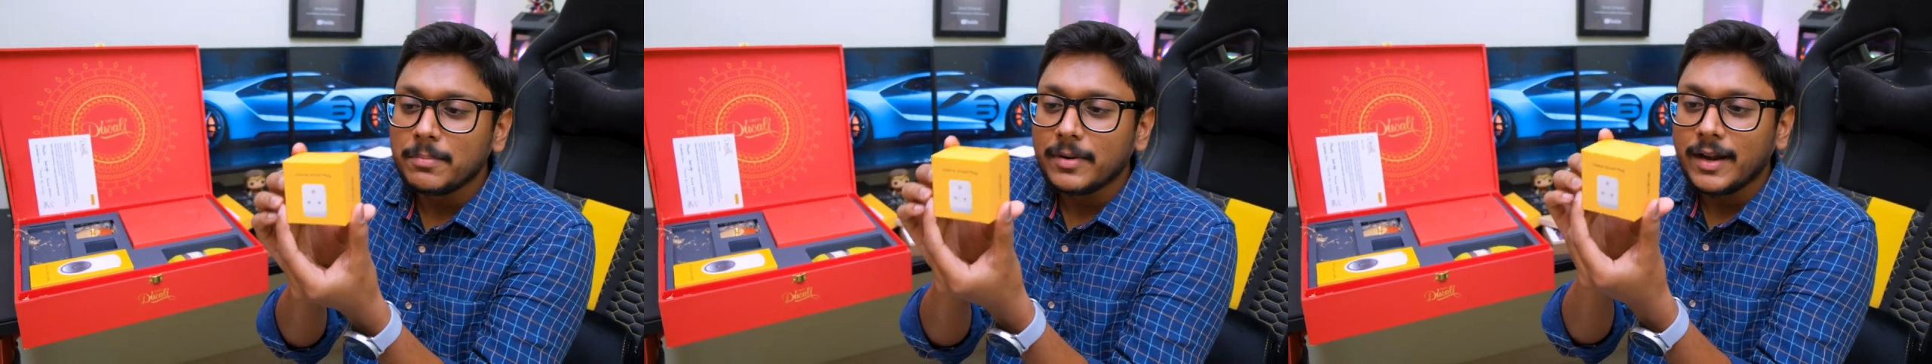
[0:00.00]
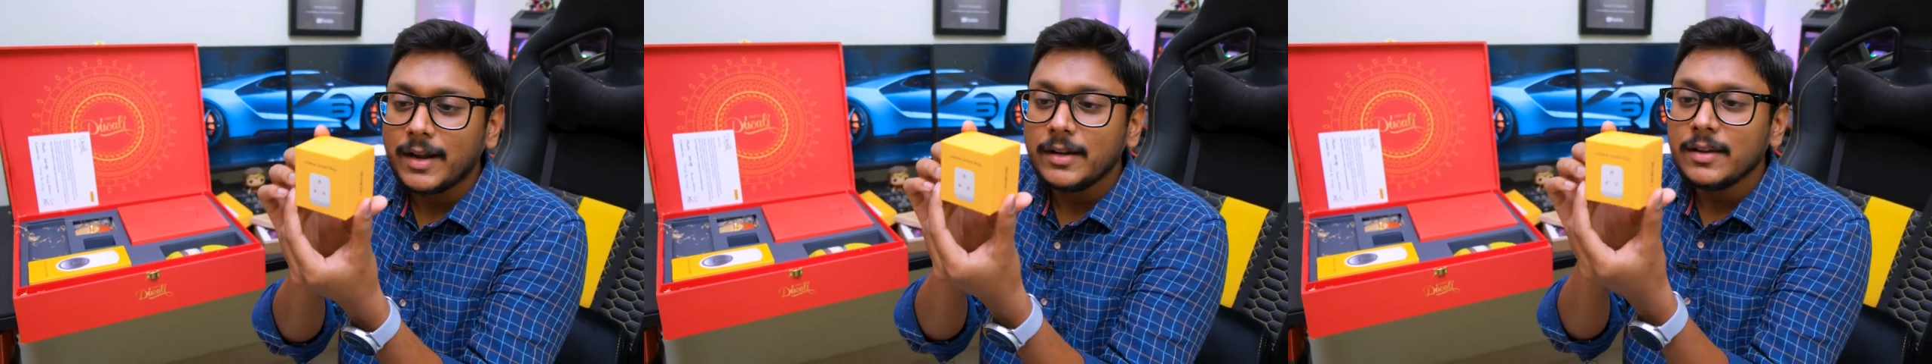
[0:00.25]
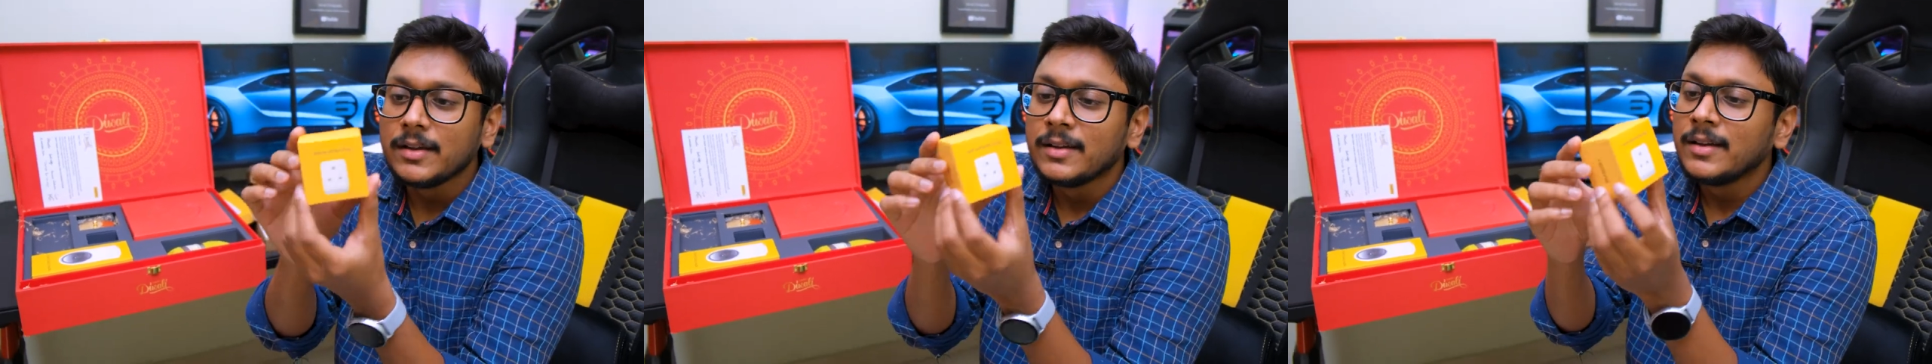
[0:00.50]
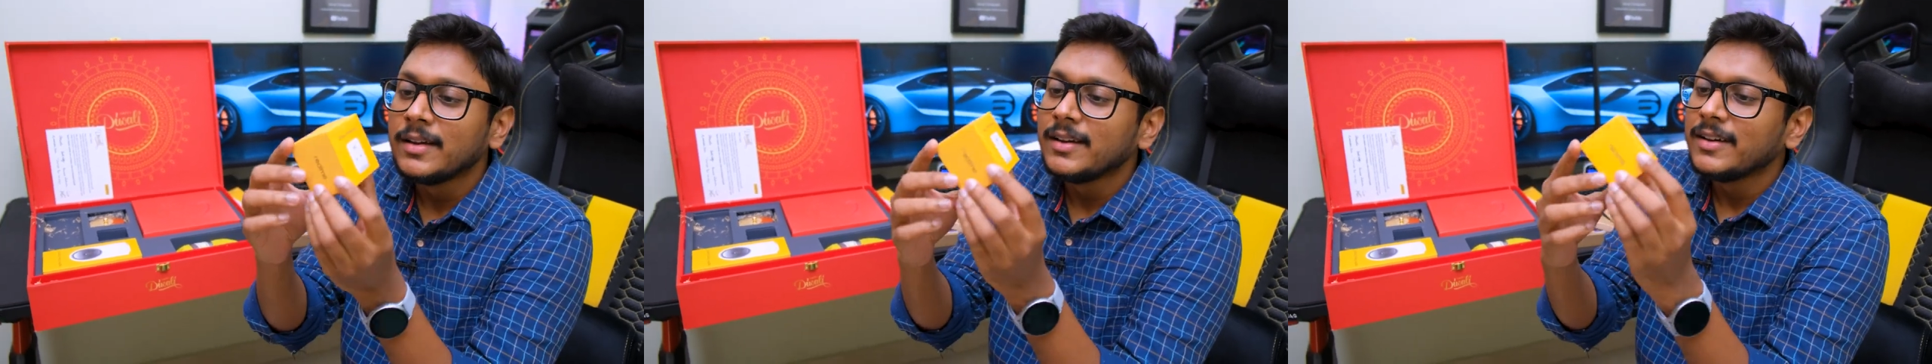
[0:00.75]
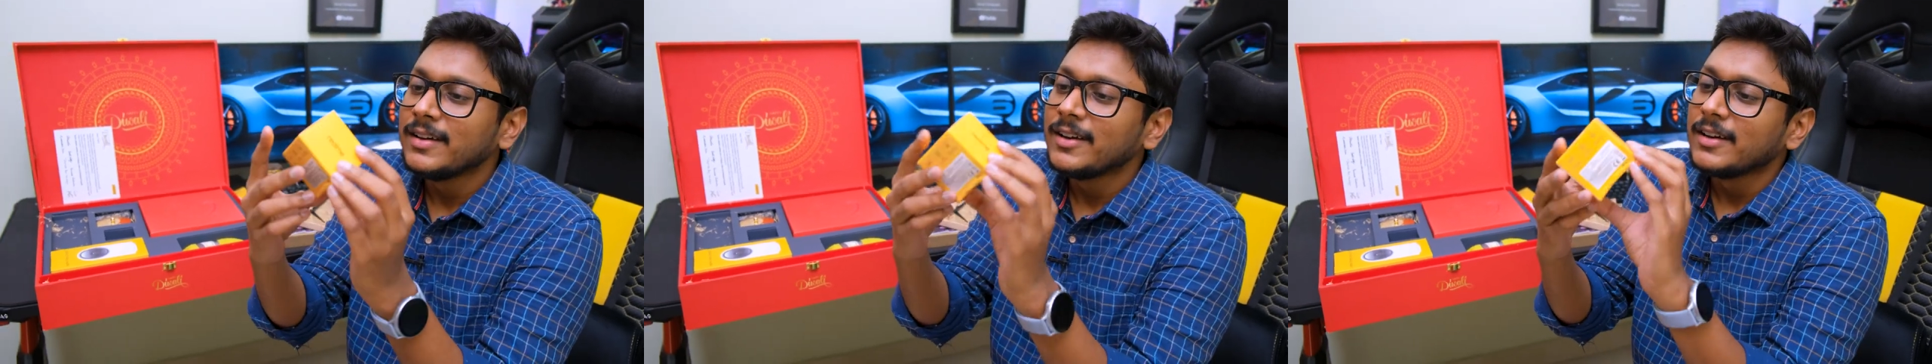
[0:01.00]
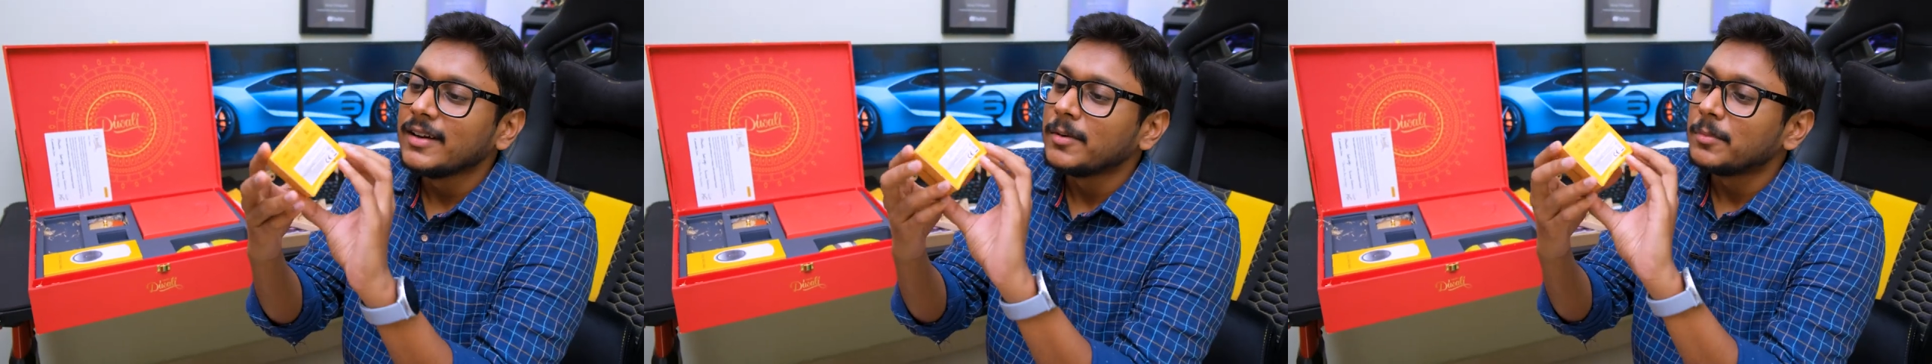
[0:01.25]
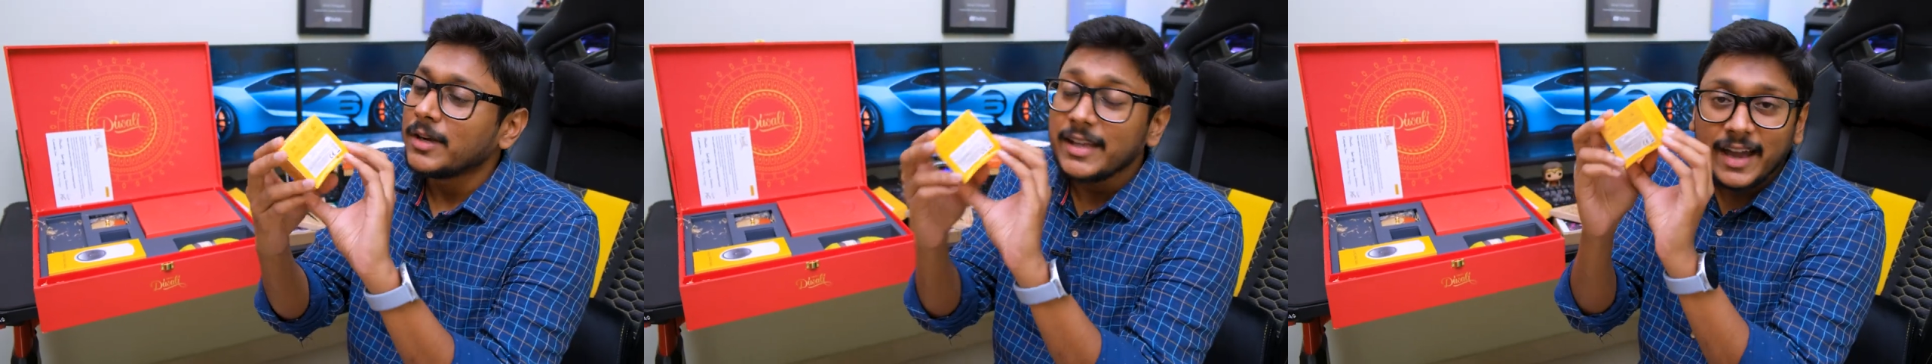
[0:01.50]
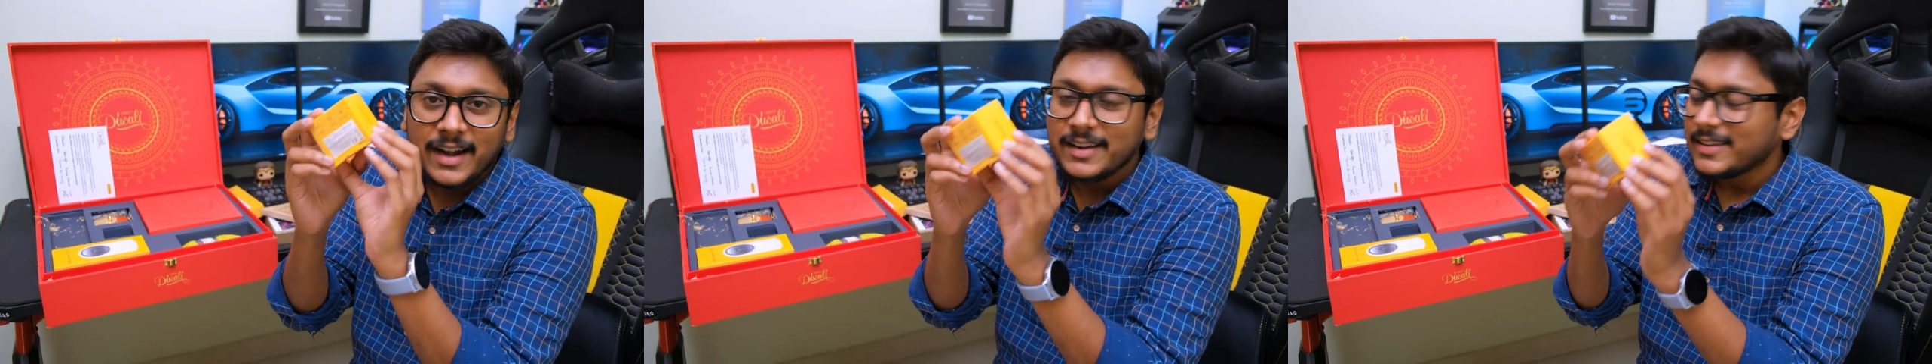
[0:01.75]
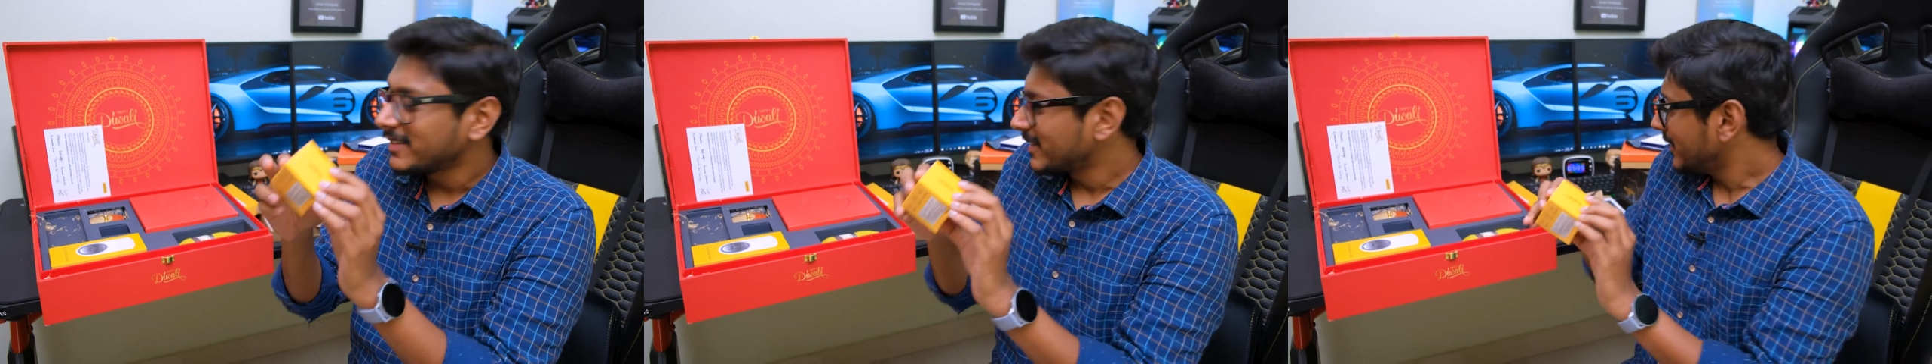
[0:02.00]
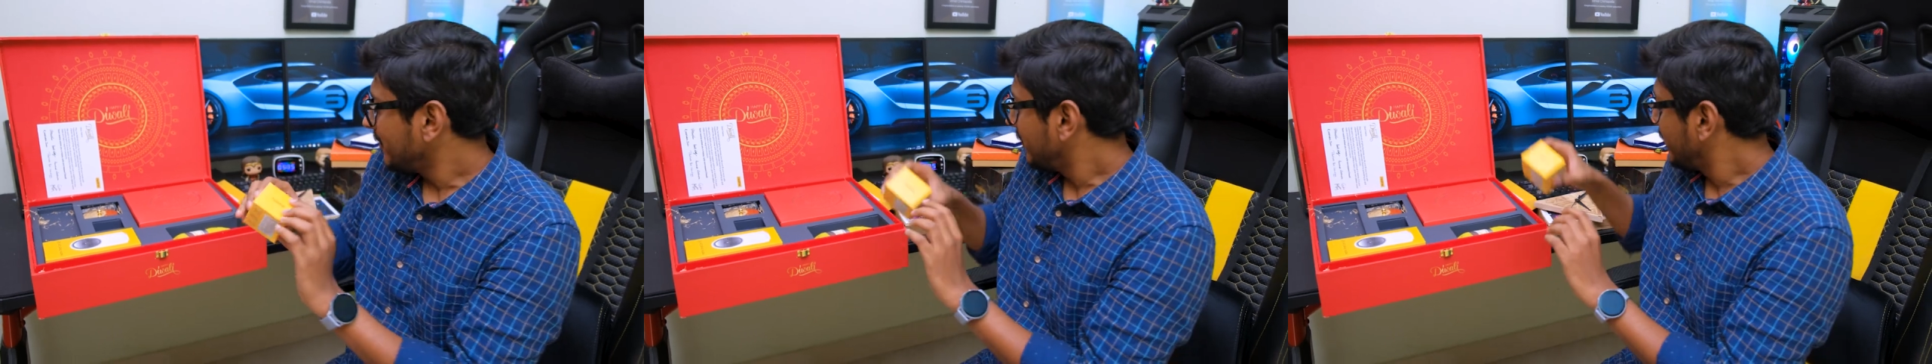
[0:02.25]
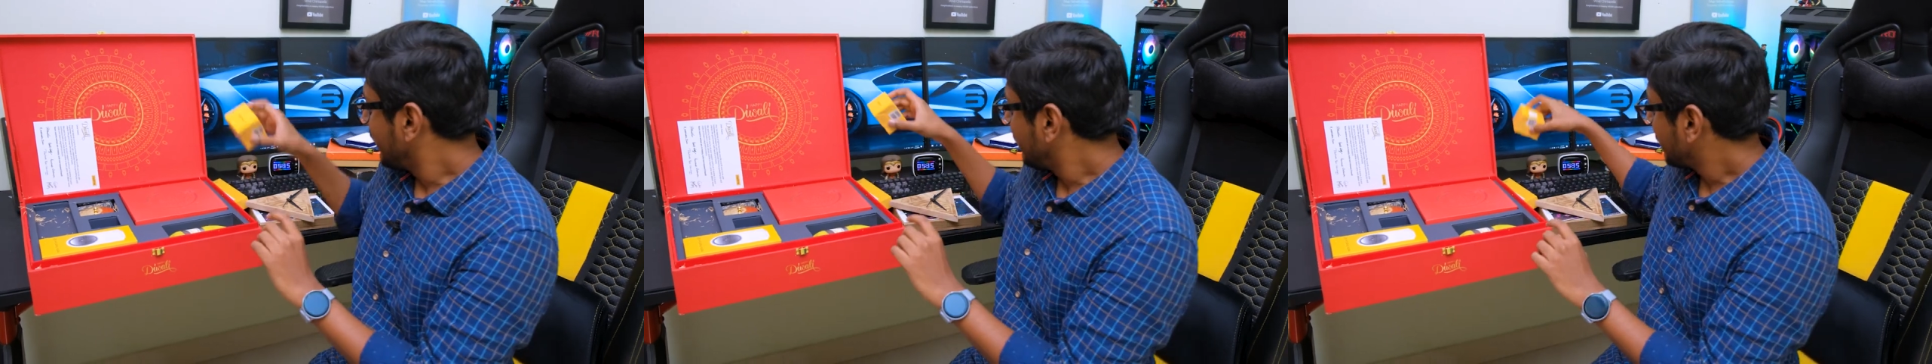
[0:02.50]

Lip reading: brand. Pretty handy stuff.